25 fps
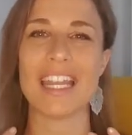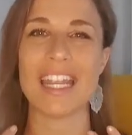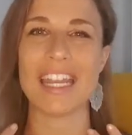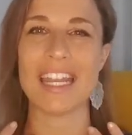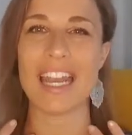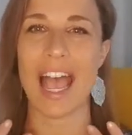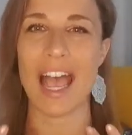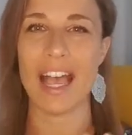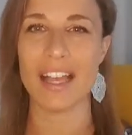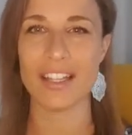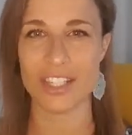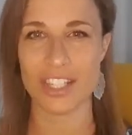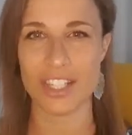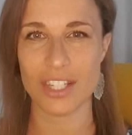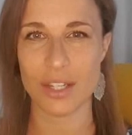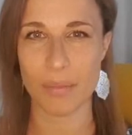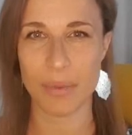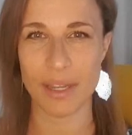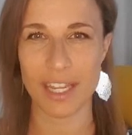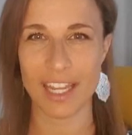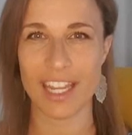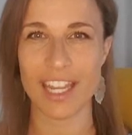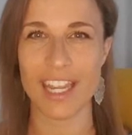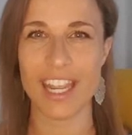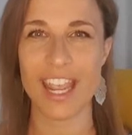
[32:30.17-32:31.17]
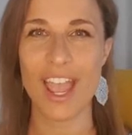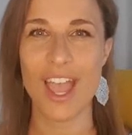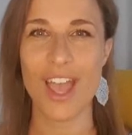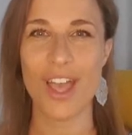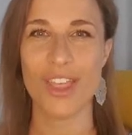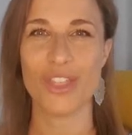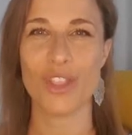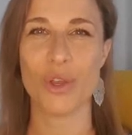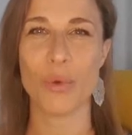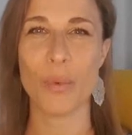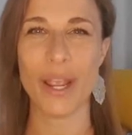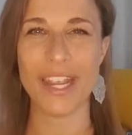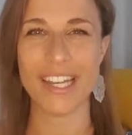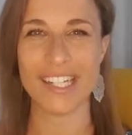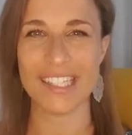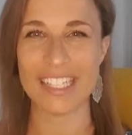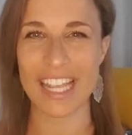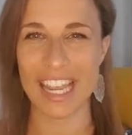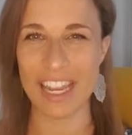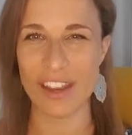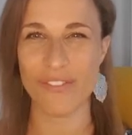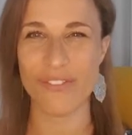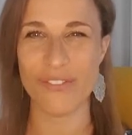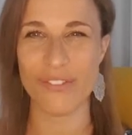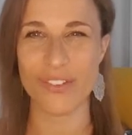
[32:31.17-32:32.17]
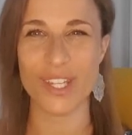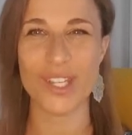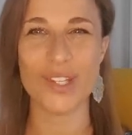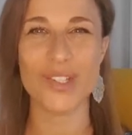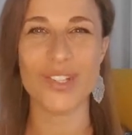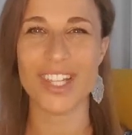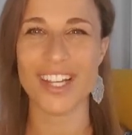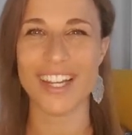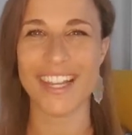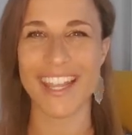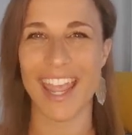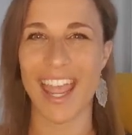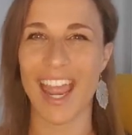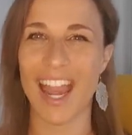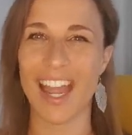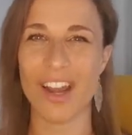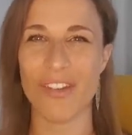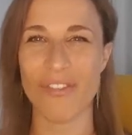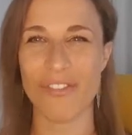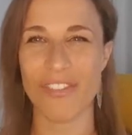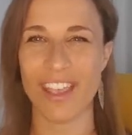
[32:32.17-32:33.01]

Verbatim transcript: it has to be the way they feel that kind of